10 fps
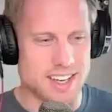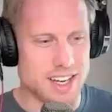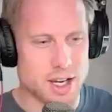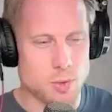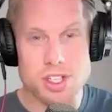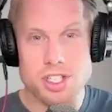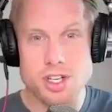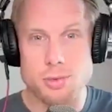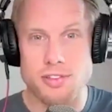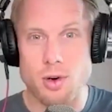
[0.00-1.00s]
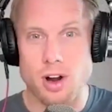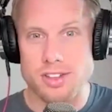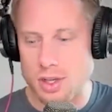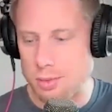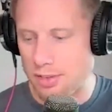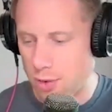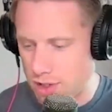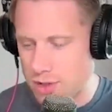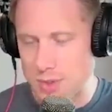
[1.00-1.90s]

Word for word: Uh, what'd you do before? So before